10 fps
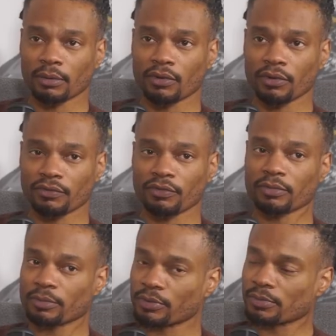I'm going from
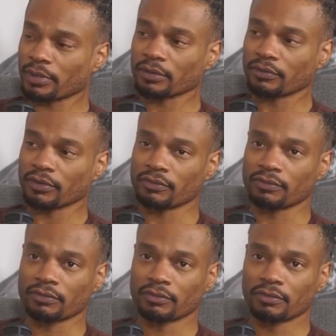the perspective
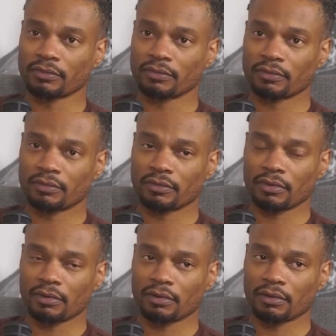of
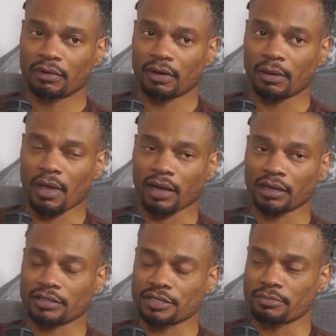I'm not going
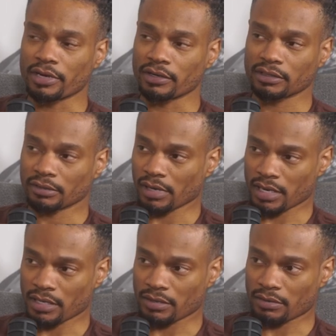to just marry
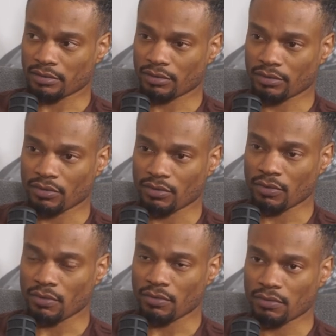somebody who
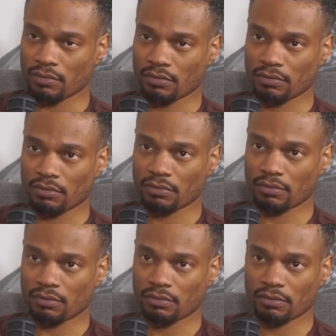
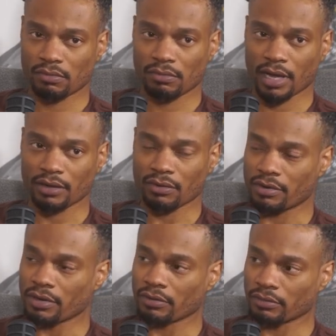I don't
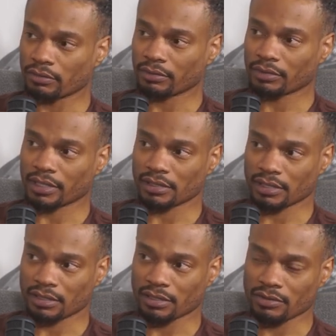know. And to
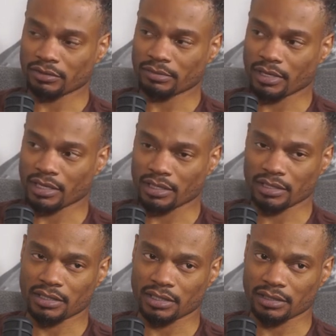get to know somebody, it
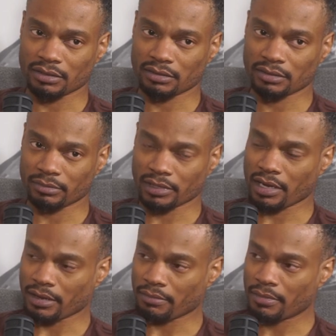takes some
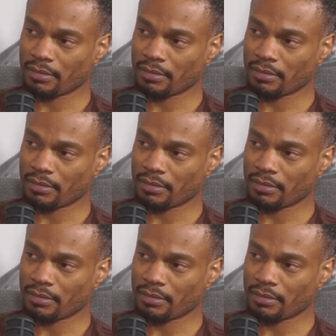time.